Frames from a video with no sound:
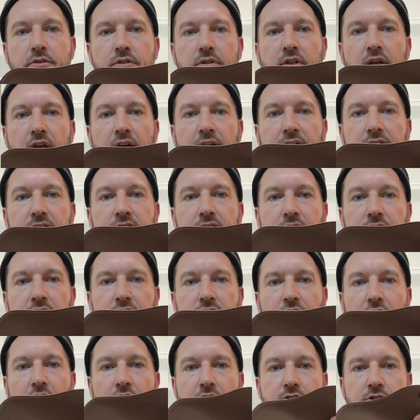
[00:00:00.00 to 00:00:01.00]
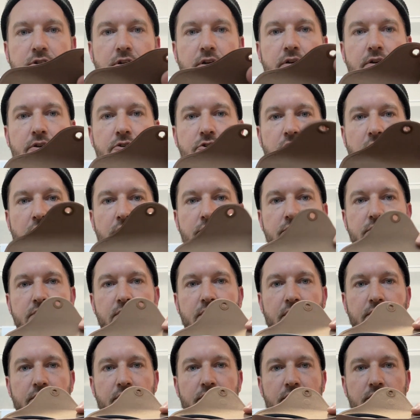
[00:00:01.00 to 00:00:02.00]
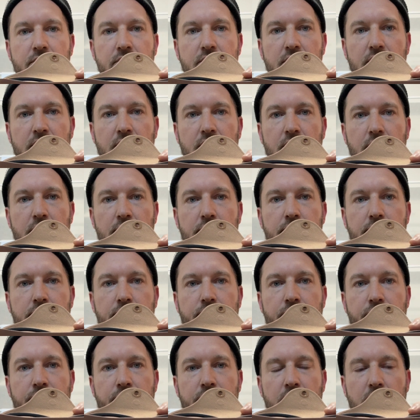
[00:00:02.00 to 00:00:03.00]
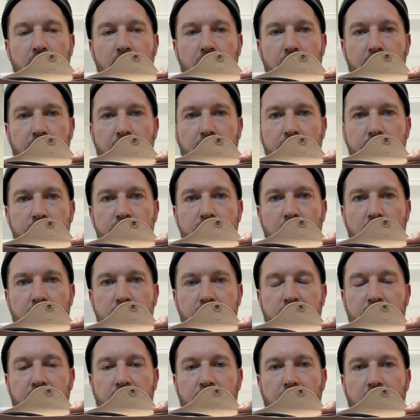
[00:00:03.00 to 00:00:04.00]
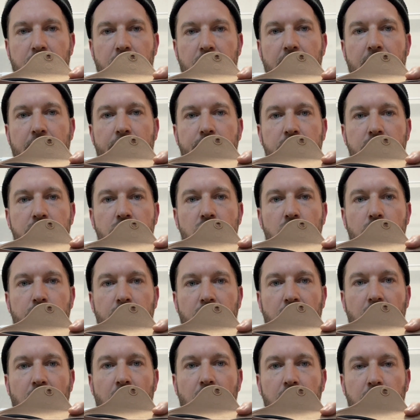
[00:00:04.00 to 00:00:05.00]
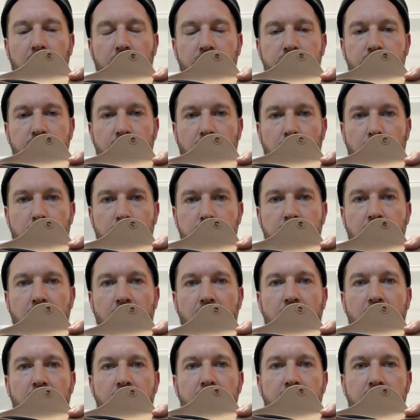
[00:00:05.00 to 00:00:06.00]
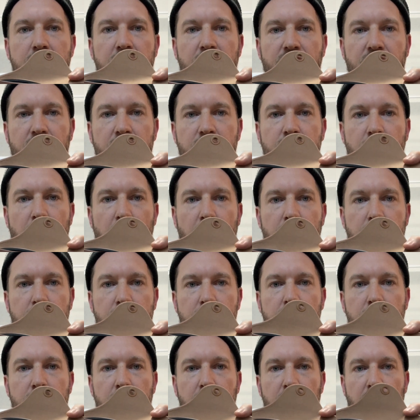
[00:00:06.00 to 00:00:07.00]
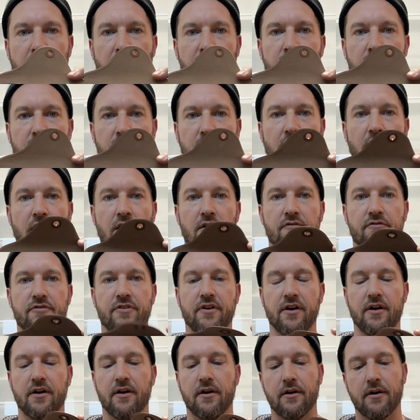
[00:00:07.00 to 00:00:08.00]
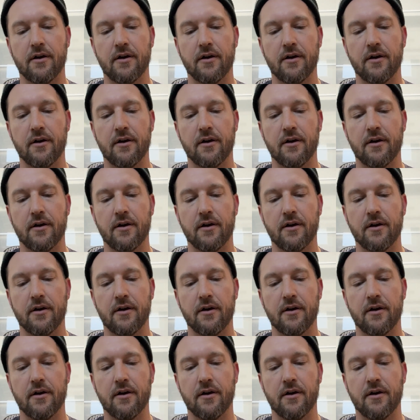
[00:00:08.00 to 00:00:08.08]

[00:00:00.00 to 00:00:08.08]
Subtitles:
connects to the charger, charges, and then you can see, you know, that it's charging here. And I would assume the color shows the different charge level of the